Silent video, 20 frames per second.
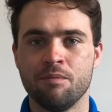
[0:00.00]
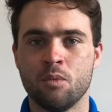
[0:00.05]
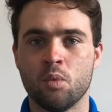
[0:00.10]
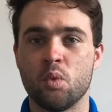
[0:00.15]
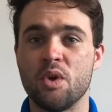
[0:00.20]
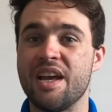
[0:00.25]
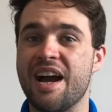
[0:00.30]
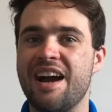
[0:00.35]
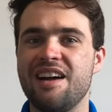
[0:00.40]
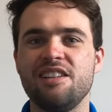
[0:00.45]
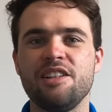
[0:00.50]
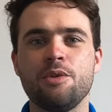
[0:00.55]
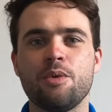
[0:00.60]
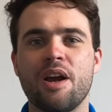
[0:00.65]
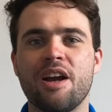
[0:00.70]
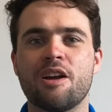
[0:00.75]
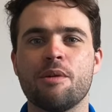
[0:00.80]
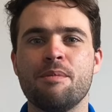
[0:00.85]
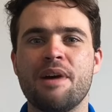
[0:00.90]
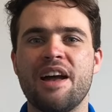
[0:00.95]
We highly
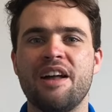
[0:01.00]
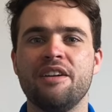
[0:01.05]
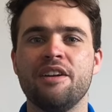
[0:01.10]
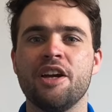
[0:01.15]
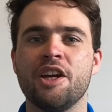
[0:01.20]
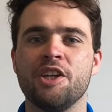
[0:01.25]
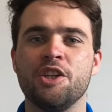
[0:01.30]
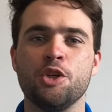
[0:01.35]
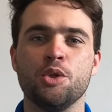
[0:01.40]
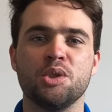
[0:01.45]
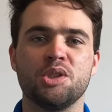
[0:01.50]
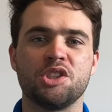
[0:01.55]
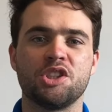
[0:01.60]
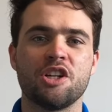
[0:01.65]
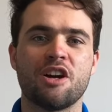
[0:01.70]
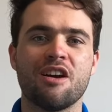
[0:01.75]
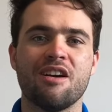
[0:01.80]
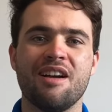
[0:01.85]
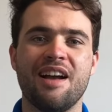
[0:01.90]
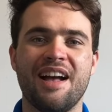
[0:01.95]
recommend you
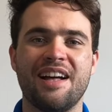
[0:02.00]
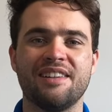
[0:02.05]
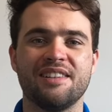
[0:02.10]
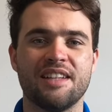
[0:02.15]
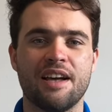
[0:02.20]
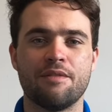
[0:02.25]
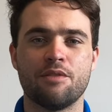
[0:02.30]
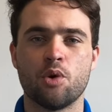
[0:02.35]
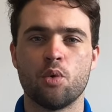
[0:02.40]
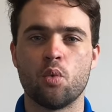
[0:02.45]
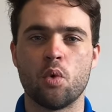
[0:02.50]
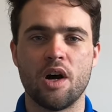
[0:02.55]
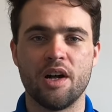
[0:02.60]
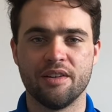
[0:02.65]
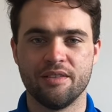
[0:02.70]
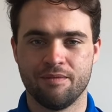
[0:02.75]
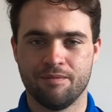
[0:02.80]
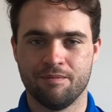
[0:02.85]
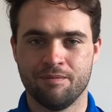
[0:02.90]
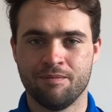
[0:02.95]
start at level 1.